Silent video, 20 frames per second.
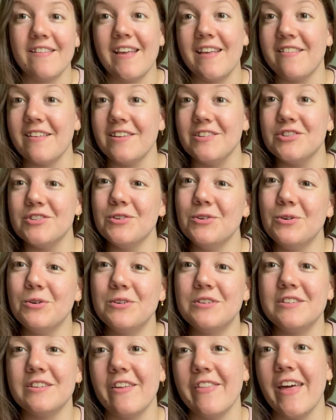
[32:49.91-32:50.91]
It's
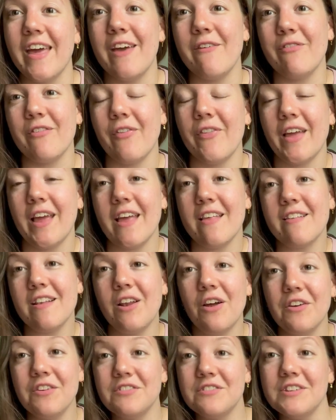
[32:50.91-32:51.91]
insured so that if something gets
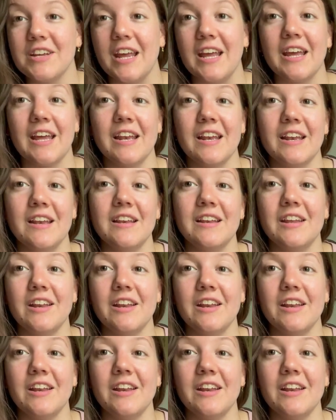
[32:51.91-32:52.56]
lost, she can,